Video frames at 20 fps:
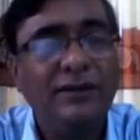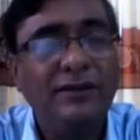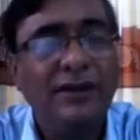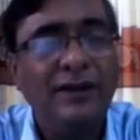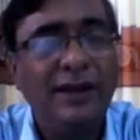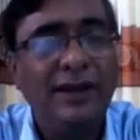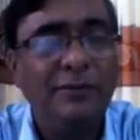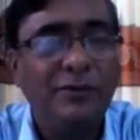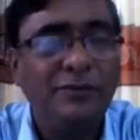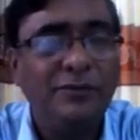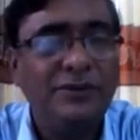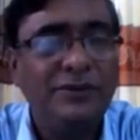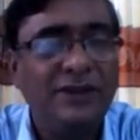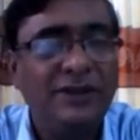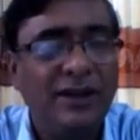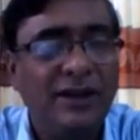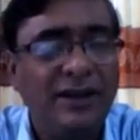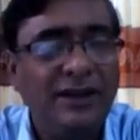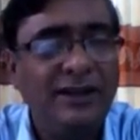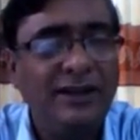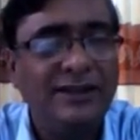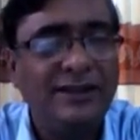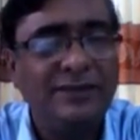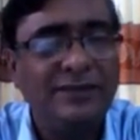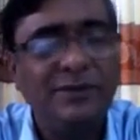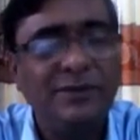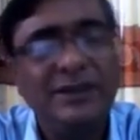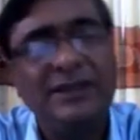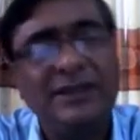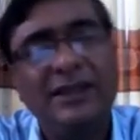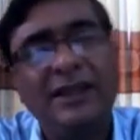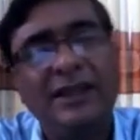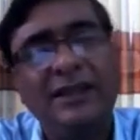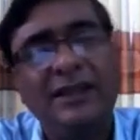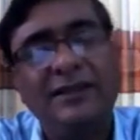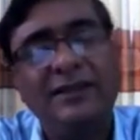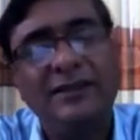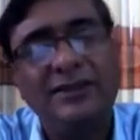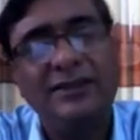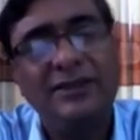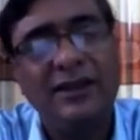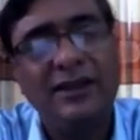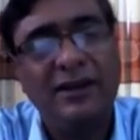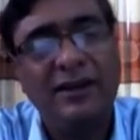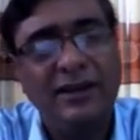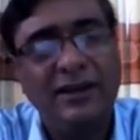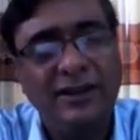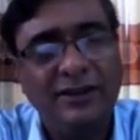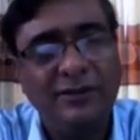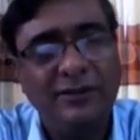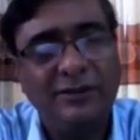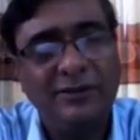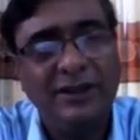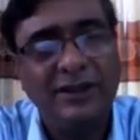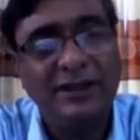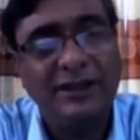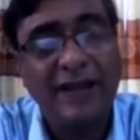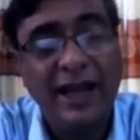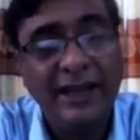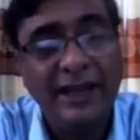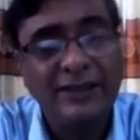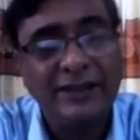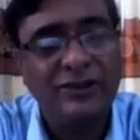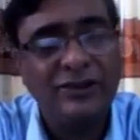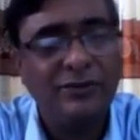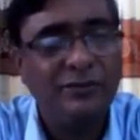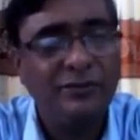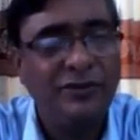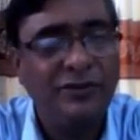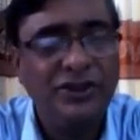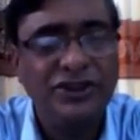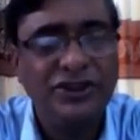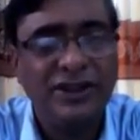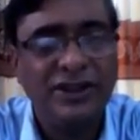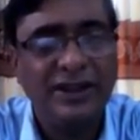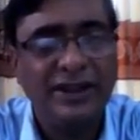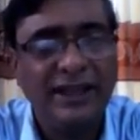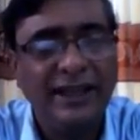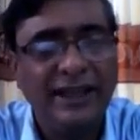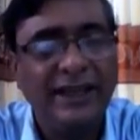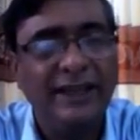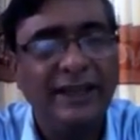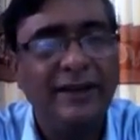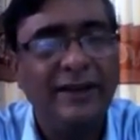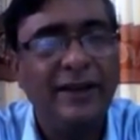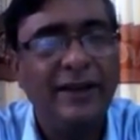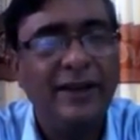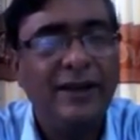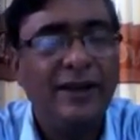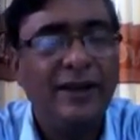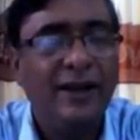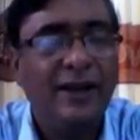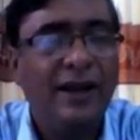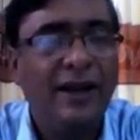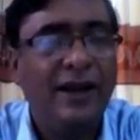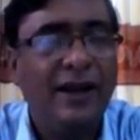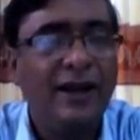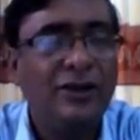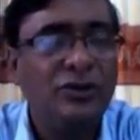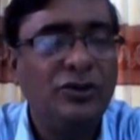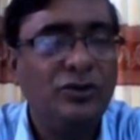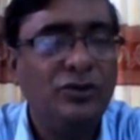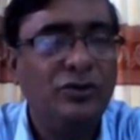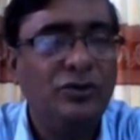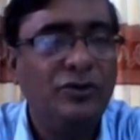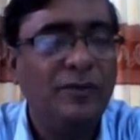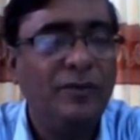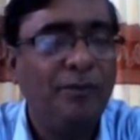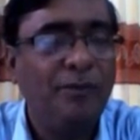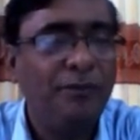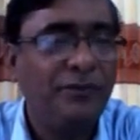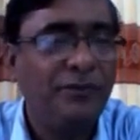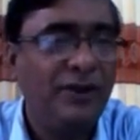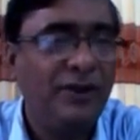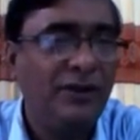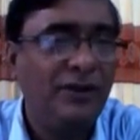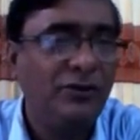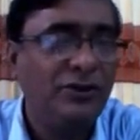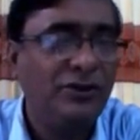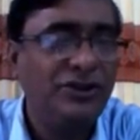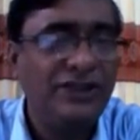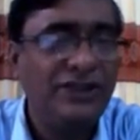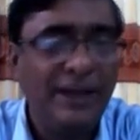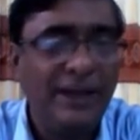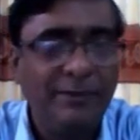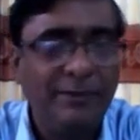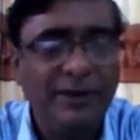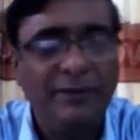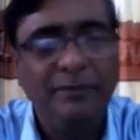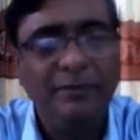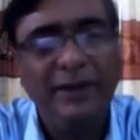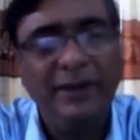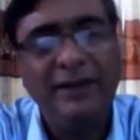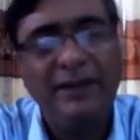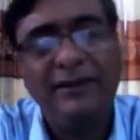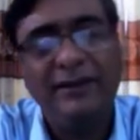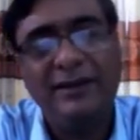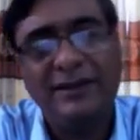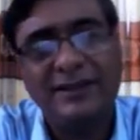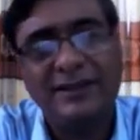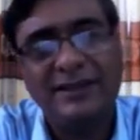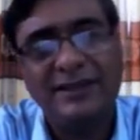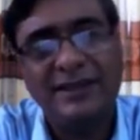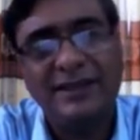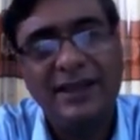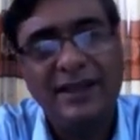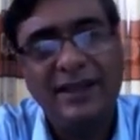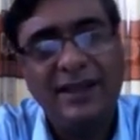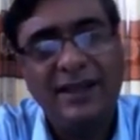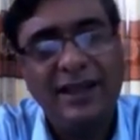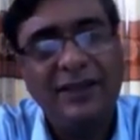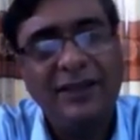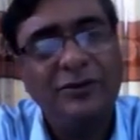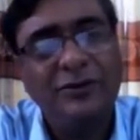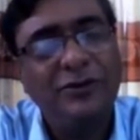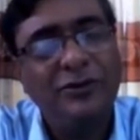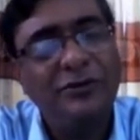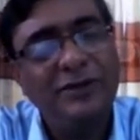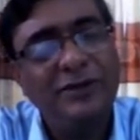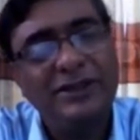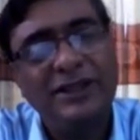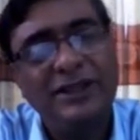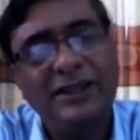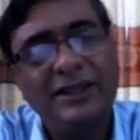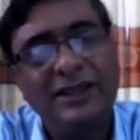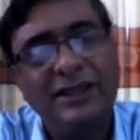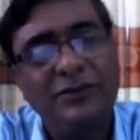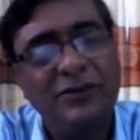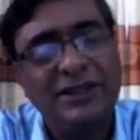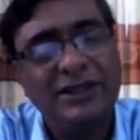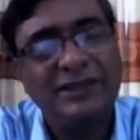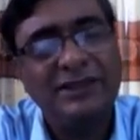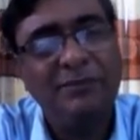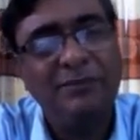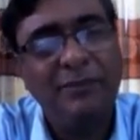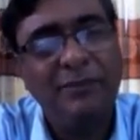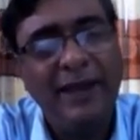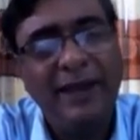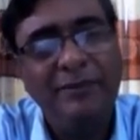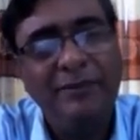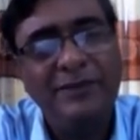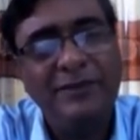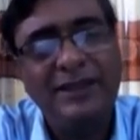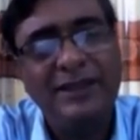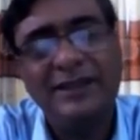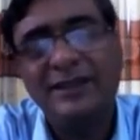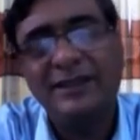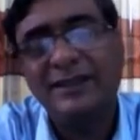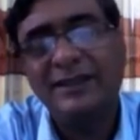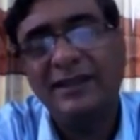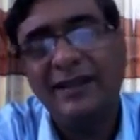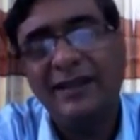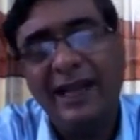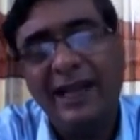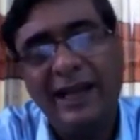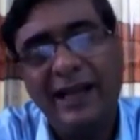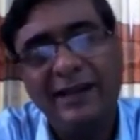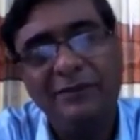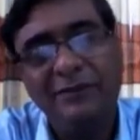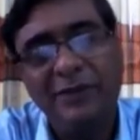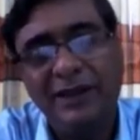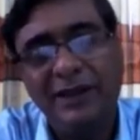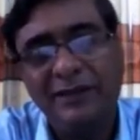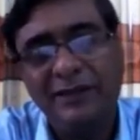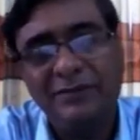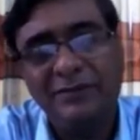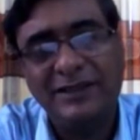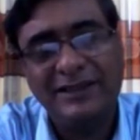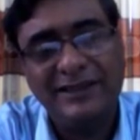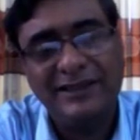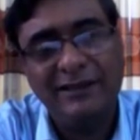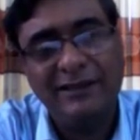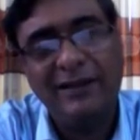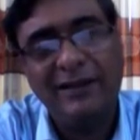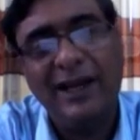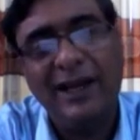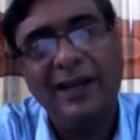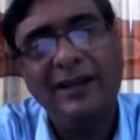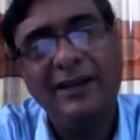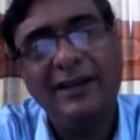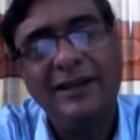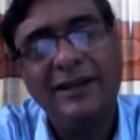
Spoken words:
type of journey is basically the journey of the knight of Fisher King to Chapel Perilous. Fisher King was maimed; his land became sterile.